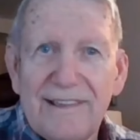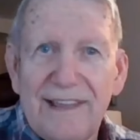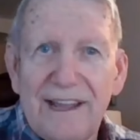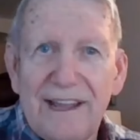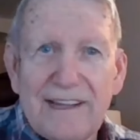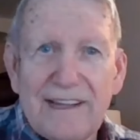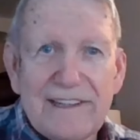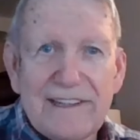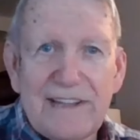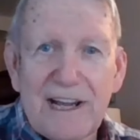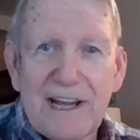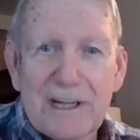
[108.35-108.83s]

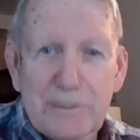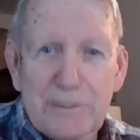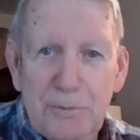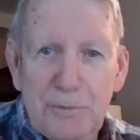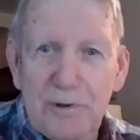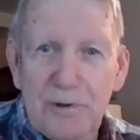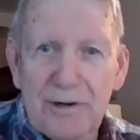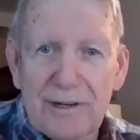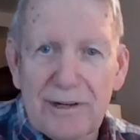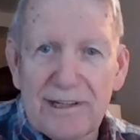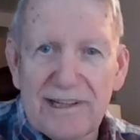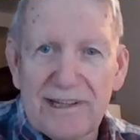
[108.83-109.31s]
that
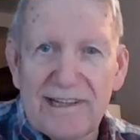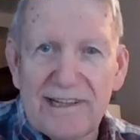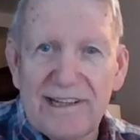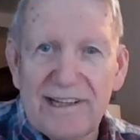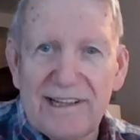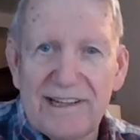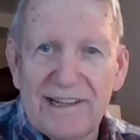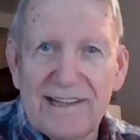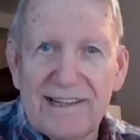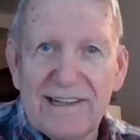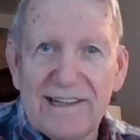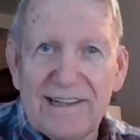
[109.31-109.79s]

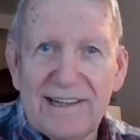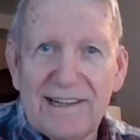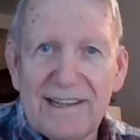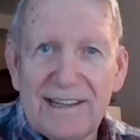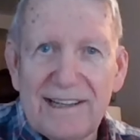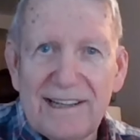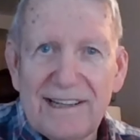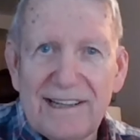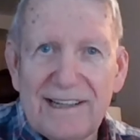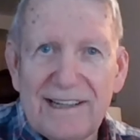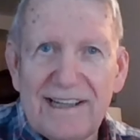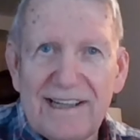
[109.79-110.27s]
desperately
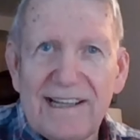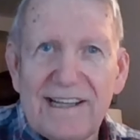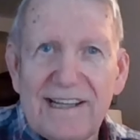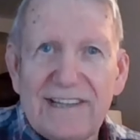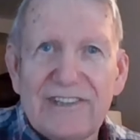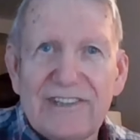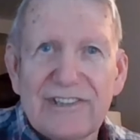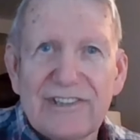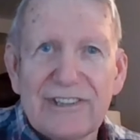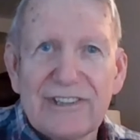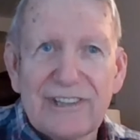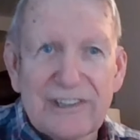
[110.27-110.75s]

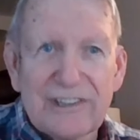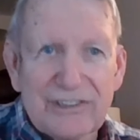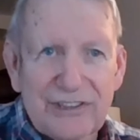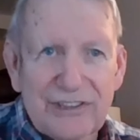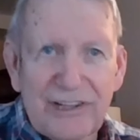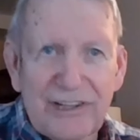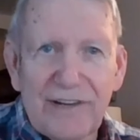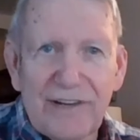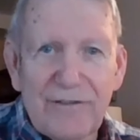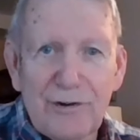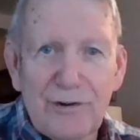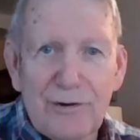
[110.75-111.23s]
needs a
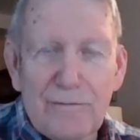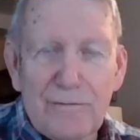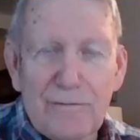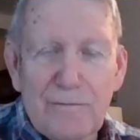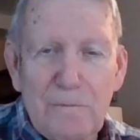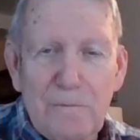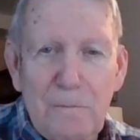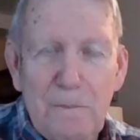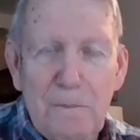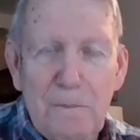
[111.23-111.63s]
Savior.